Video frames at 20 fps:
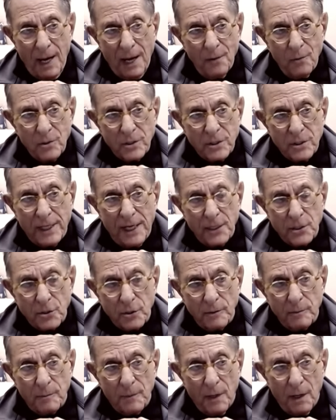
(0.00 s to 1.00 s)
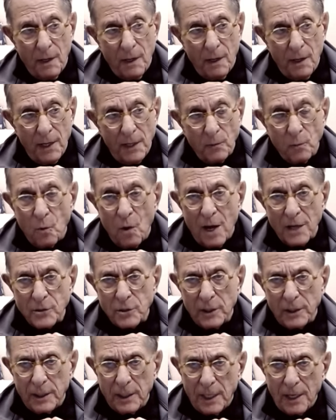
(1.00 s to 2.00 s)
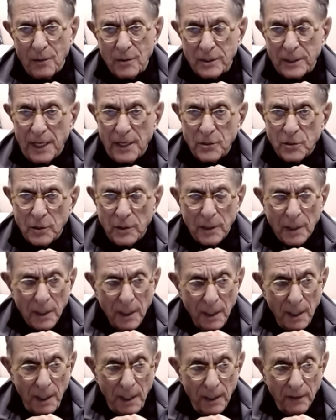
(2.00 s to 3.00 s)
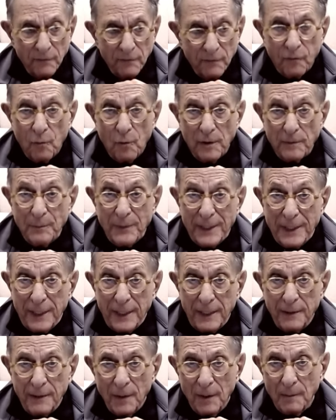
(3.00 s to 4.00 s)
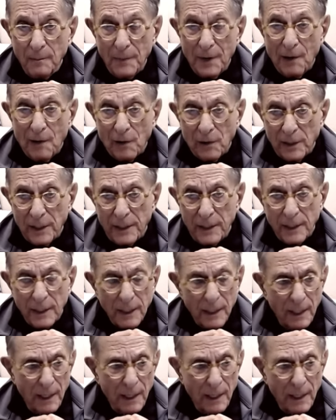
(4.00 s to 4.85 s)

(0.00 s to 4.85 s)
I was stationed uh, in Washington. I was stationed in Fort Meade, Maryland.